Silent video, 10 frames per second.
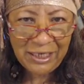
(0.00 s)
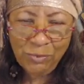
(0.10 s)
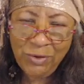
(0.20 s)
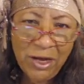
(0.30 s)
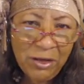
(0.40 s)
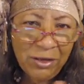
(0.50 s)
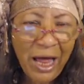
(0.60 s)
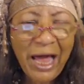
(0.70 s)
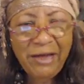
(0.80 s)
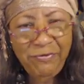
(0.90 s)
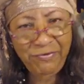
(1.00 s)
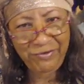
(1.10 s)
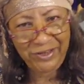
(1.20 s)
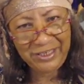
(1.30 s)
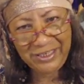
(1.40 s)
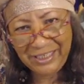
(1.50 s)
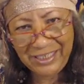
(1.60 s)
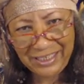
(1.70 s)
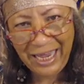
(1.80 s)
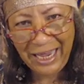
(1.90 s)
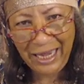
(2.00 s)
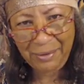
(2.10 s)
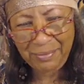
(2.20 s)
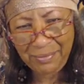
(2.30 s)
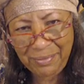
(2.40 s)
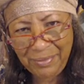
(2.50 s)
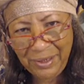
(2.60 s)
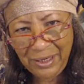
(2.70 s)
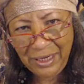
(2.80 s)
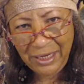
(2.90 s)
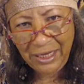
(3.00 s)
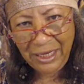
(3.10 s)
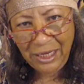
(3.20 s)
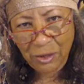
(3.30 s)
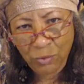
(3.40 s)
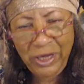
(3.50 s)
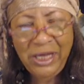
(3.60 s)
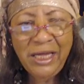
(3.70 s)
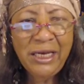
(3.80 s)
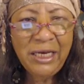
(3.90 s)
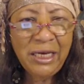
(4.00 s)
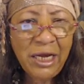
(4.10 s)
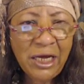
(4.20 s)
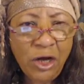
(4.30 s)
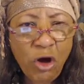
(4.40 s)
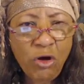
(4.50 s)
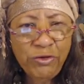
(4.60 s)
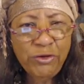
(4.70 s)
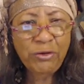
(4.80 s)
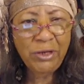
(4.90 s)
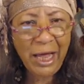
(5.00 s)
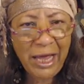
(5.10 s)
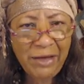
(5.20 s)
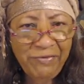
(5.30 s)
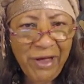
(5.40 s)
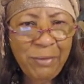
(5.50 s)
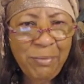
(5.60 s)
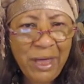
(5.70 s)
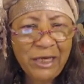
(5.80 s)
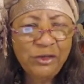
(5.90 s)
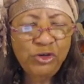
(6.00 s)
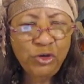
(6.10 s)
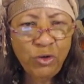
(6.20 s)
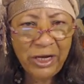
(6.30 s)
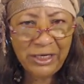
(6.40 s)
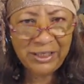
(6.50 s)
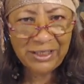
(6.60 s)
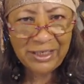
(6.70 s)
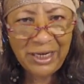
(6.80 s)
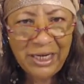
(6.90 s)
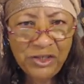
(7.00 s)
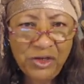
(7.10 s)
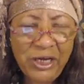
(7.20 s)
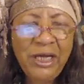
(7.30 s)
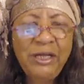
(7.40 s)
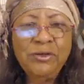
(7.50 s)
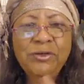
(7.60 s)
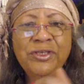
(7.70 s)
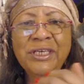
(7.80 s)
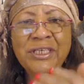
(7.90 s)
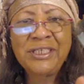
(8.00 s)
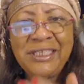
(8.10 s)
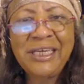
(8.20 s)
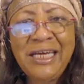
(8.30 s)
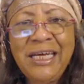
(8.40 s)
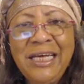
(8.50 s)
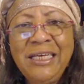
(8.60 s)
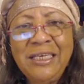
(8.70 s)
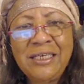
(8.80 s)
Well, life is the same. We can go through life and make a choice to either succeed.